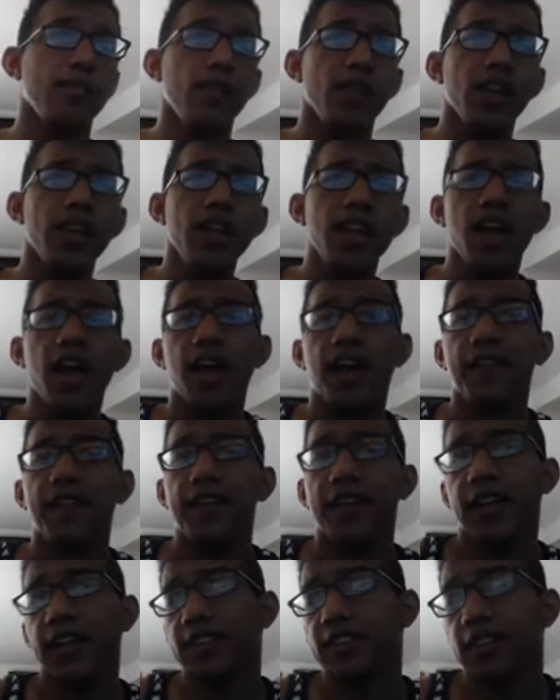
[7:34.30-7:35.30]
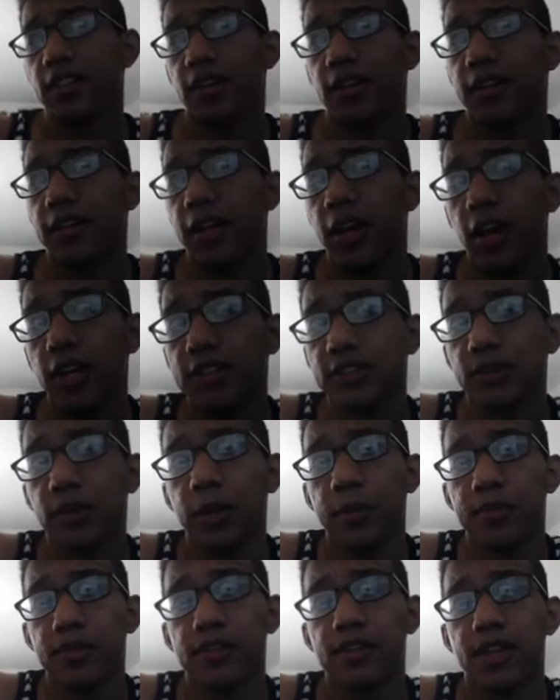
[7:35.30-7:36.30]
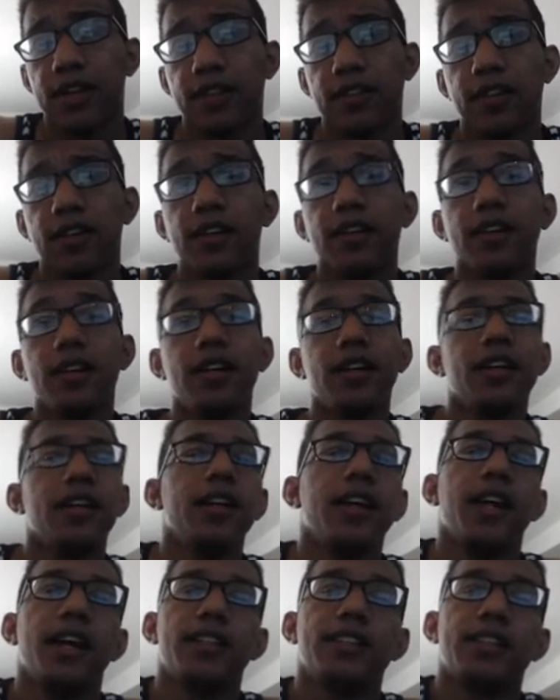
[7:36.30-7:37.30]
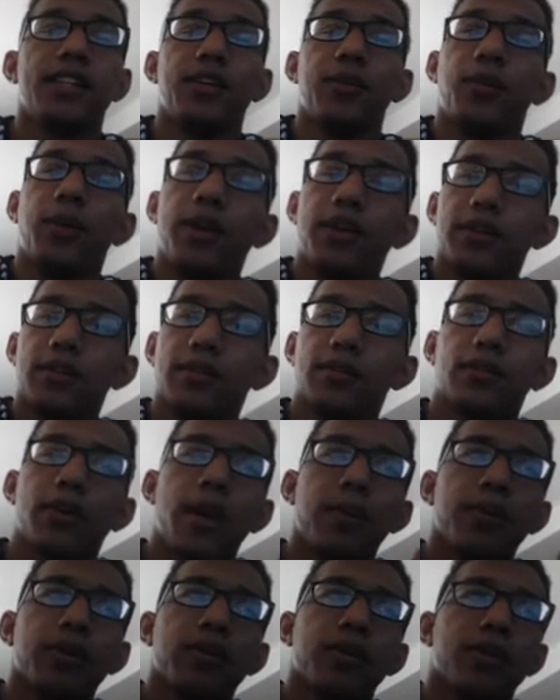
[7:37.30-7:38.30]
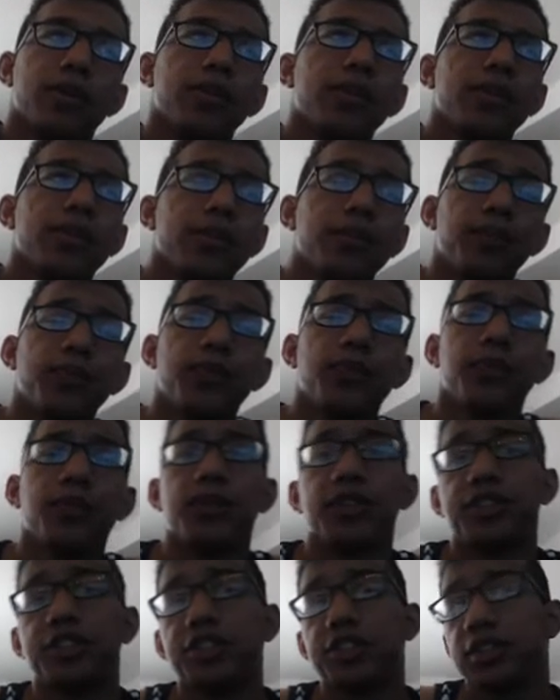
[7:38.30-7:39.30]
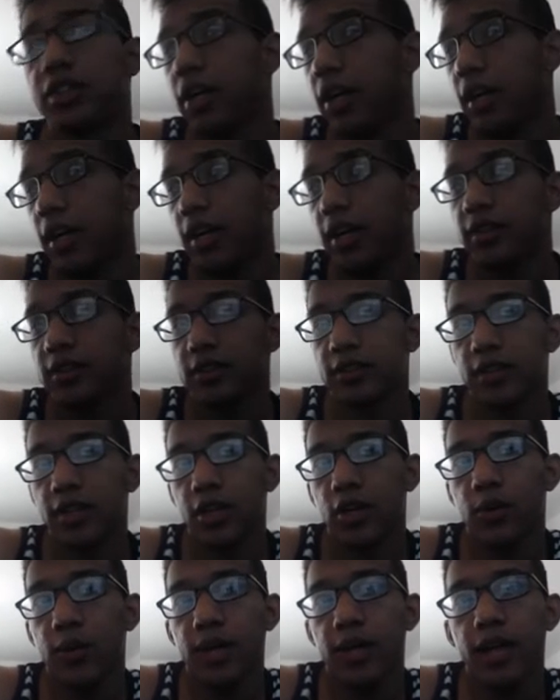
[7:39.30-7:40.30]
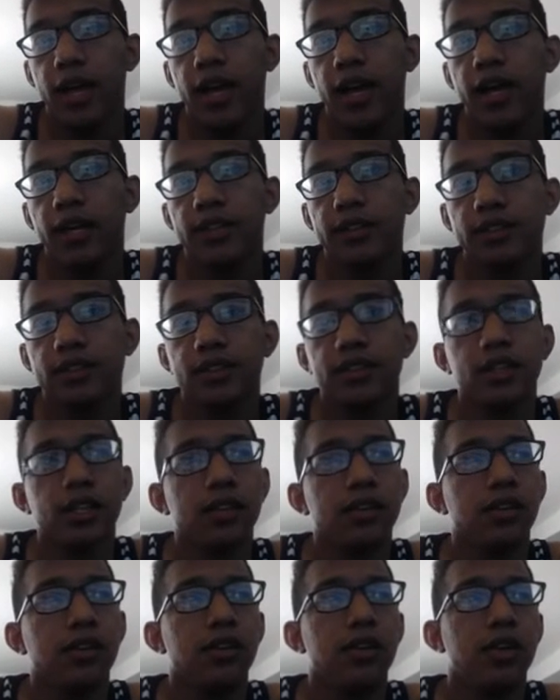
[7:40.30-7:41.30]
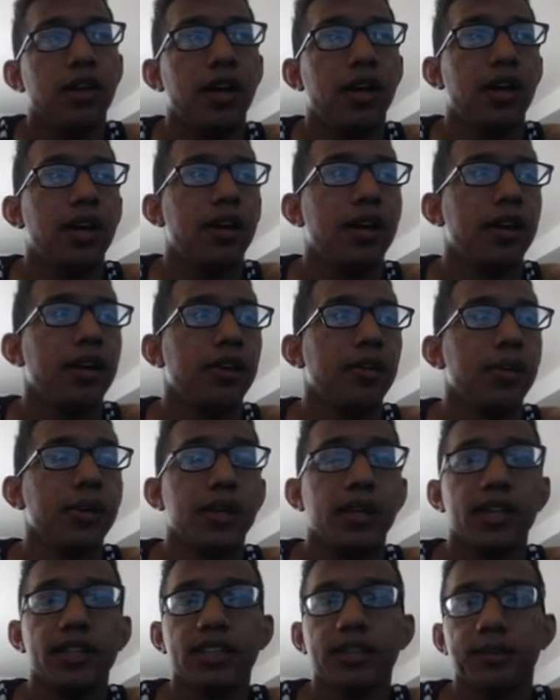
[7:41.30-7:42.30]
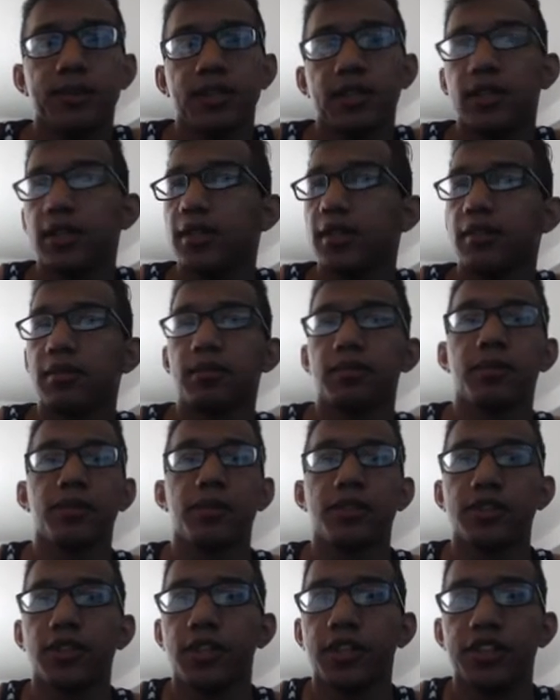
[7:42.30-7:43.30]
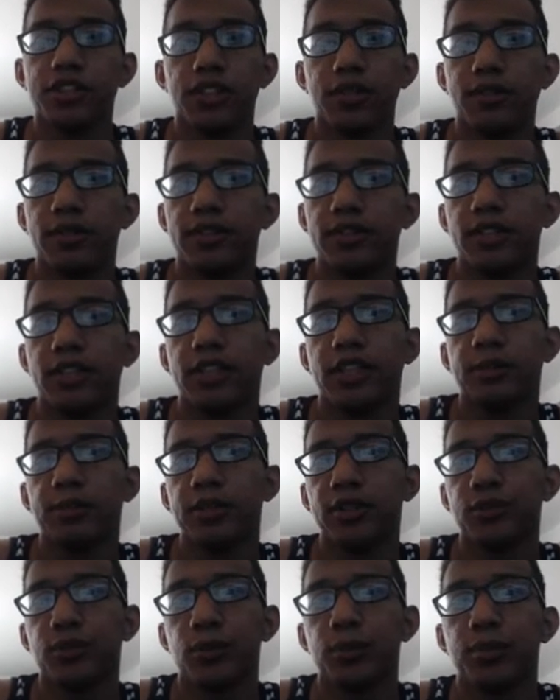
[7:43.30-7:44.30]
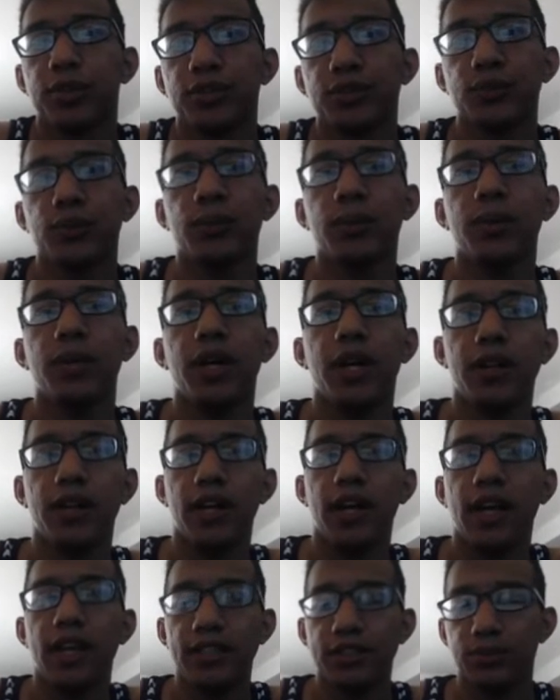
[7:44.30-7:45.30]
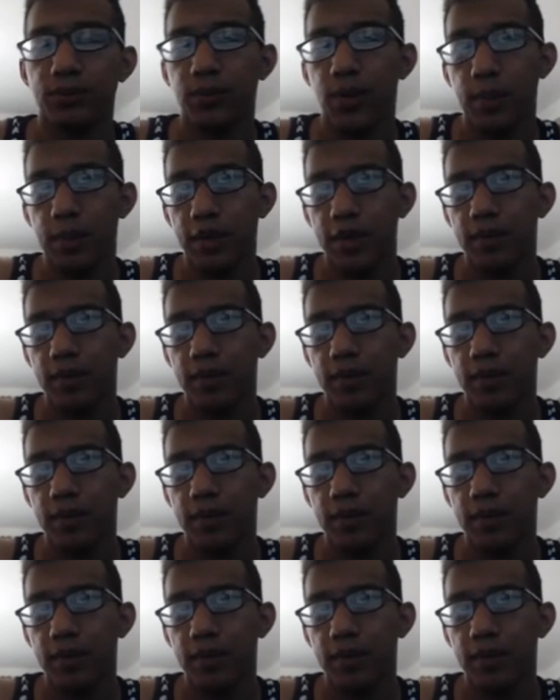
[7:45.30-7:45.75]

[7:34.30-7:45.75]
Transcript: The next card also helps us get there. It's the one of Rapid Growth, which it's a quick cast spell. Target J Resin gains +4/+4, and then it has Remnant.